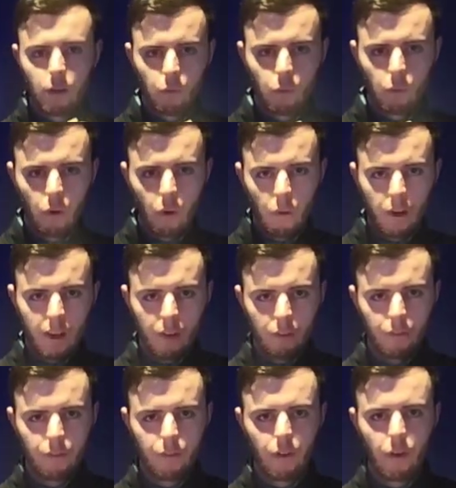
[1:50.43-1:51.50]
rolling your
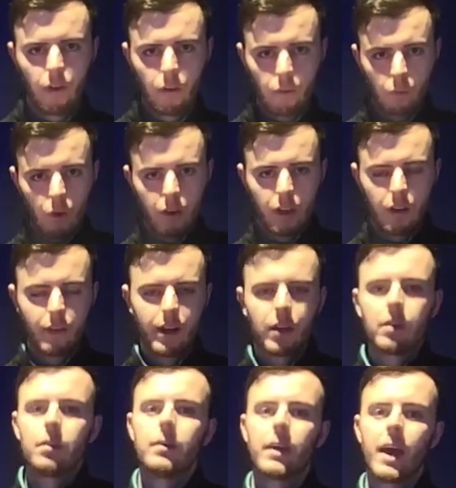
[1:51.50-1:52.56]
foot or rolling your
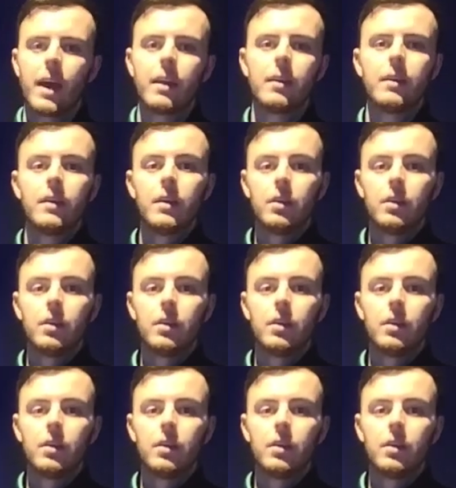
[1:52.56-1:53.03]
ankle again